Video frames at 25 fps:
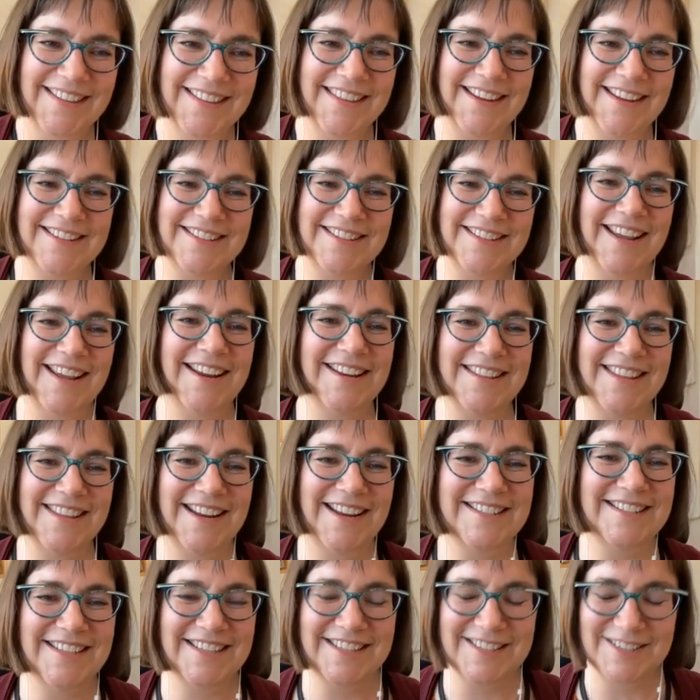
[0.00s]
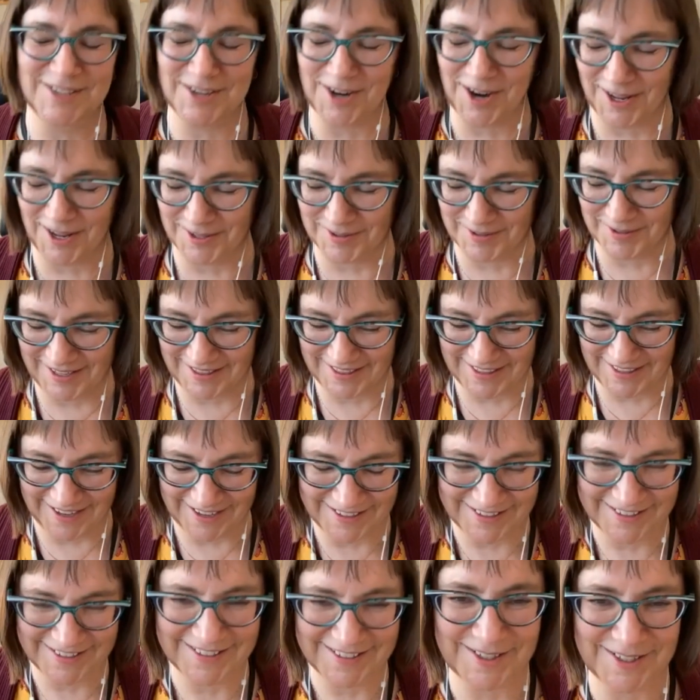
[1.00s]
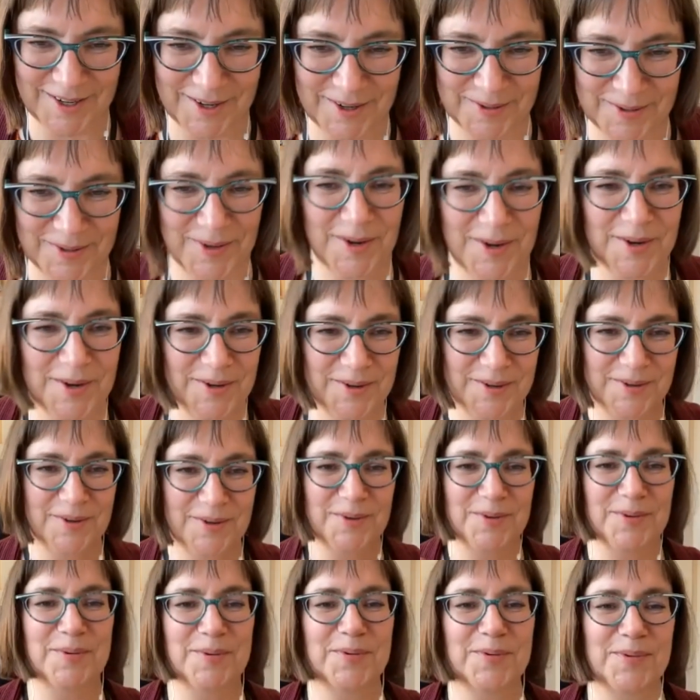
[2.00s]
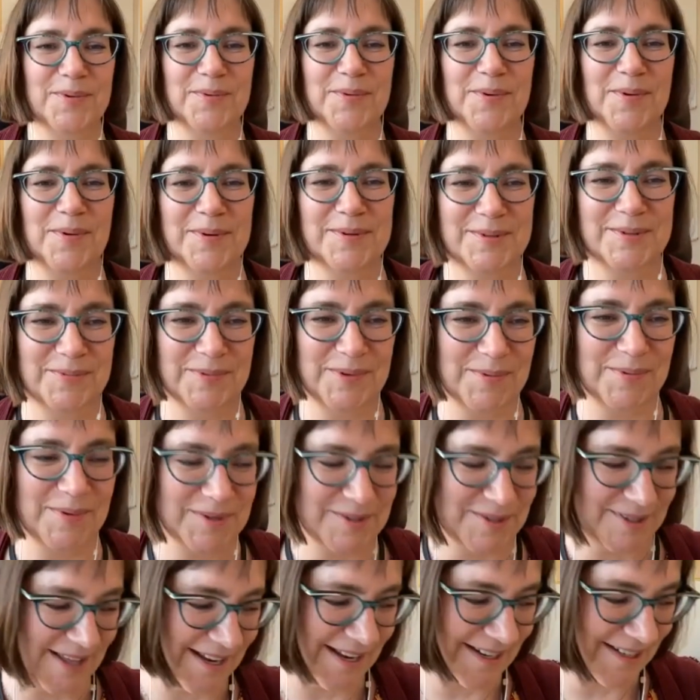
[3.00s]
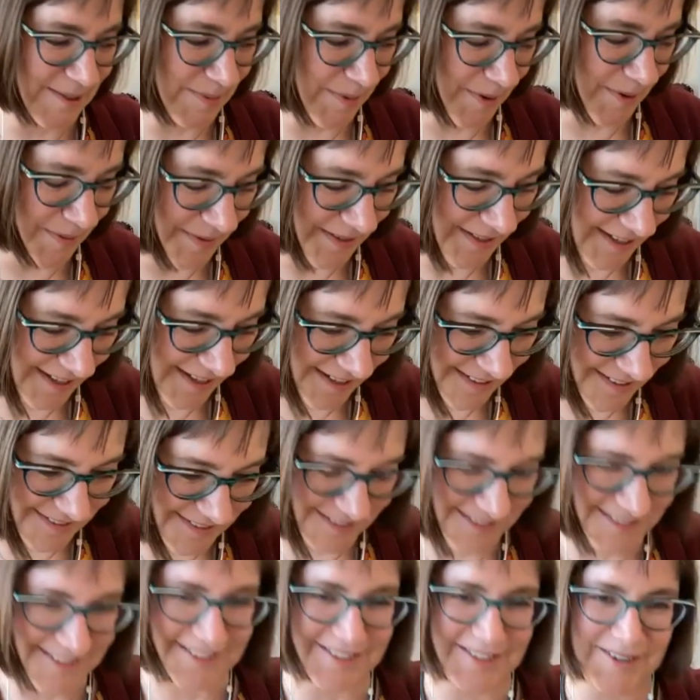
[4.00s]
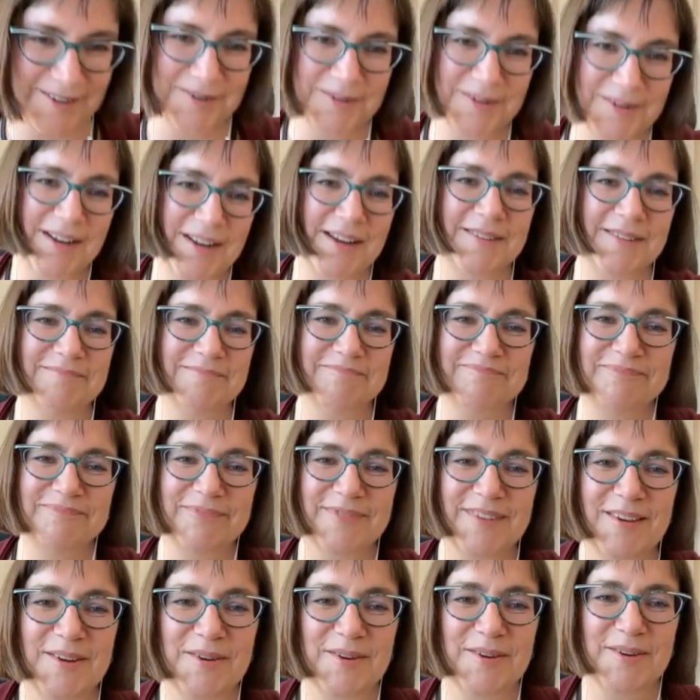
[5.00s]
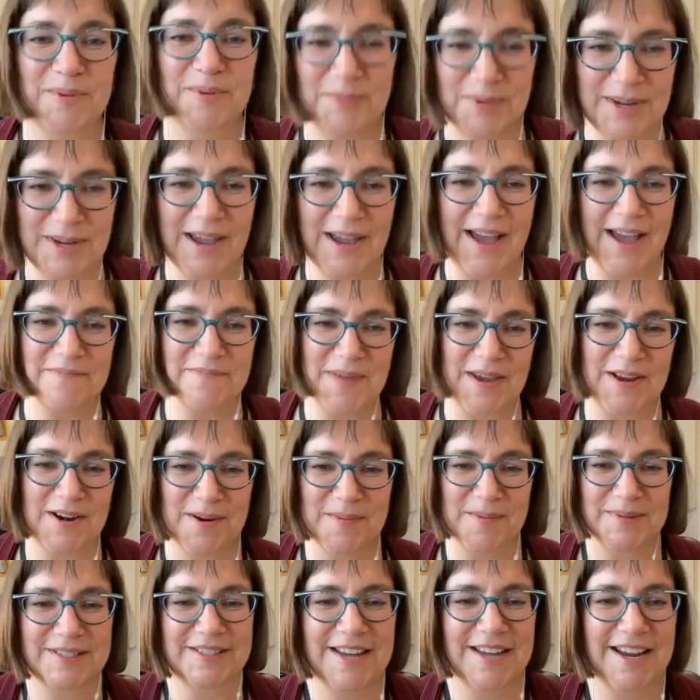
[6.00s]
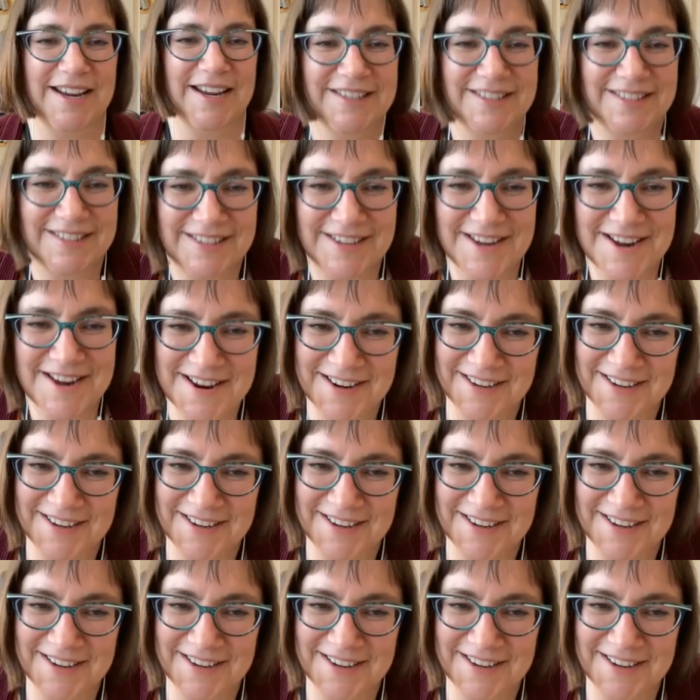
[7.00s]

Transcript: They didn't tolerate that. So we won't do that experiment again. So we have made our mistakes.